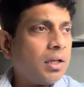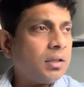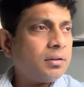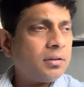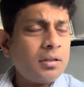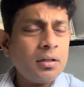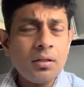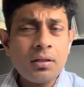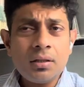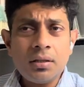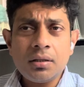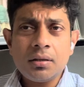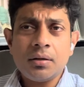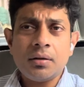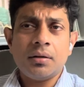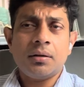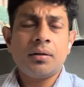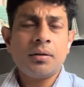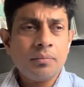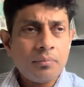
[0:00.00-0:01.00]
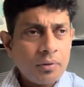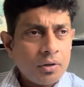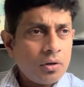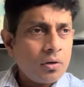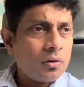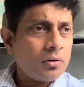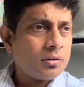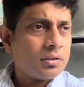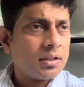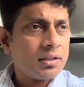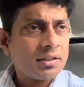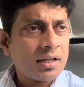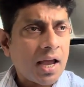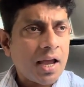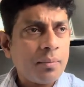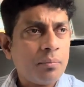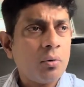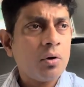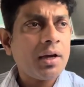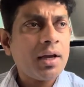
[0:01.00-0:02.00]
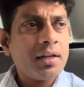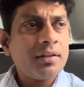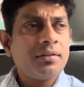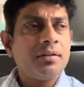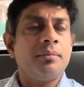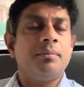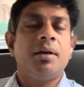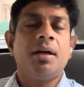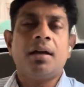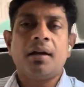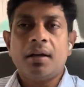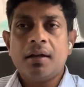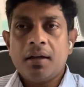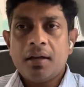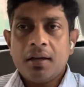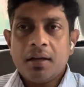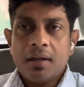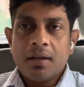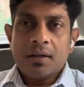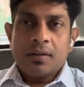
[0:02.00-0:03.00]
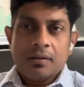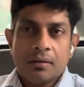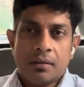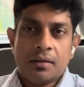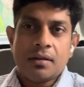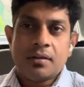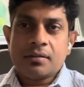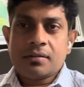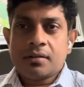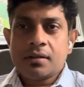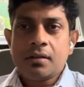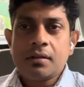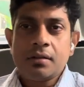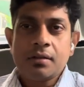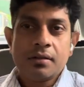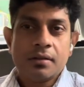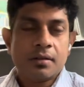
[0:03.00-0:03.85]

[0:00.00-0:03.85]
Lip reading: Third, because there is a hypocalcemia, there is a